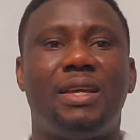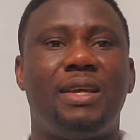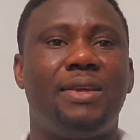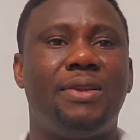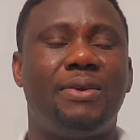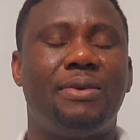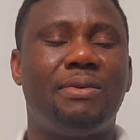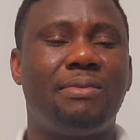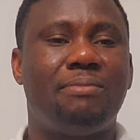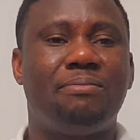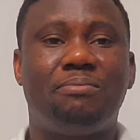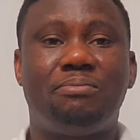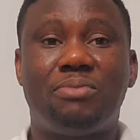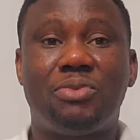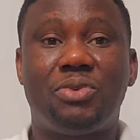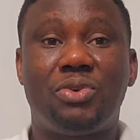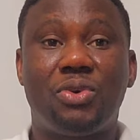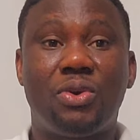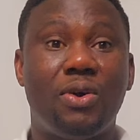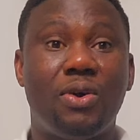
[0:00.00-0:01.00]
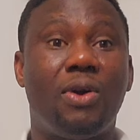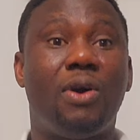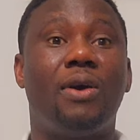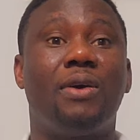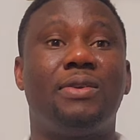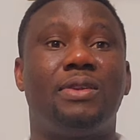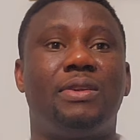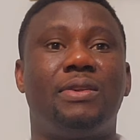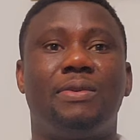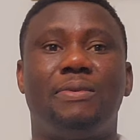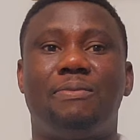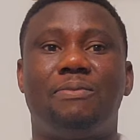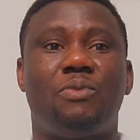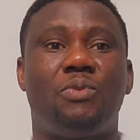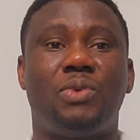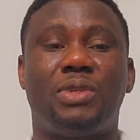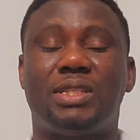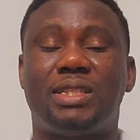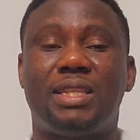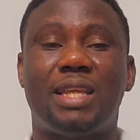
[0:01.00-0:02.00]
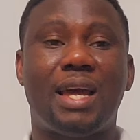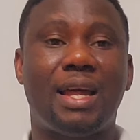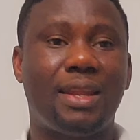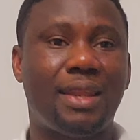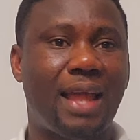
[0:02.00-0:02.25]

you know, grow on with their